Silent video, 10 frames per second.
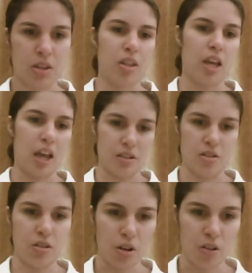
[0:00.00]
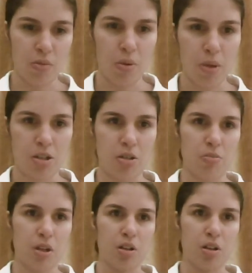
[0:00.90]
has a lot of
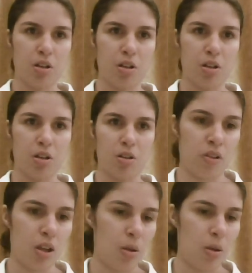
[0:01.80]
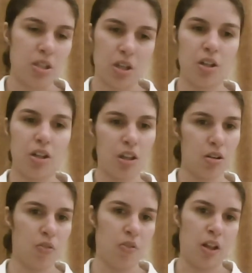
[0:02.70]
momentum and a lot of,
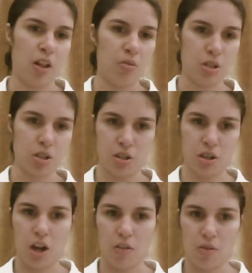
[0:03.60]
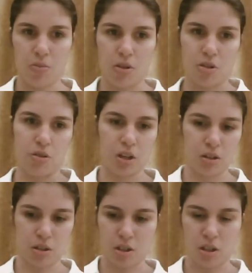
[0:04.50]
particularly the novella, which is kind of in
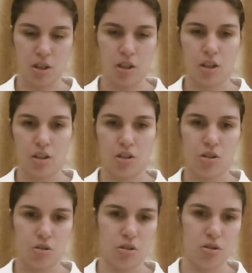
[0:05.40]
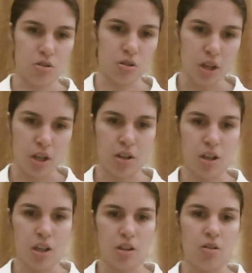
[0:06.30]
between short story
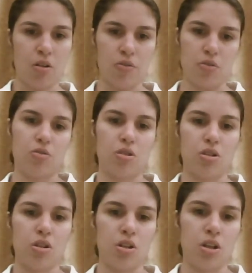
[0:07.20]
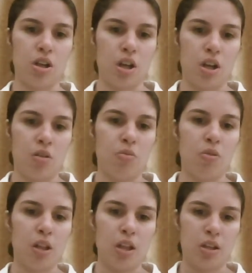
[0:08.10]
and the novel, to
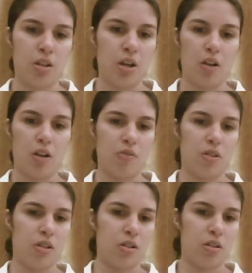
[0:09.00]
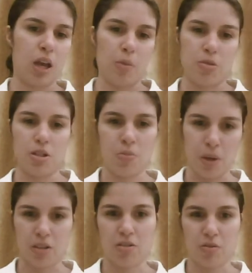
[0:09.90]
really kind of capture the
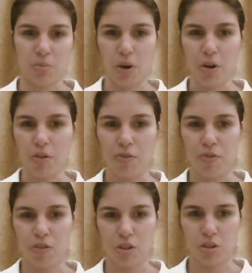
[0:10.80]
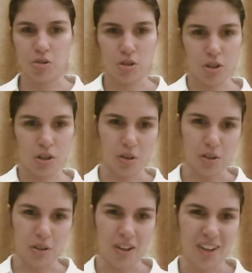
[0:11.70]
best of both, the short and the
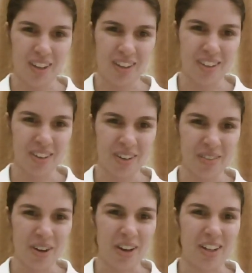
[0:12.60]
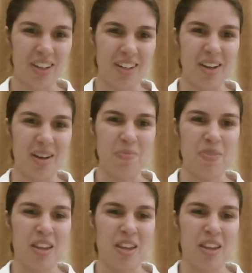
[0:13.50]
longer work. And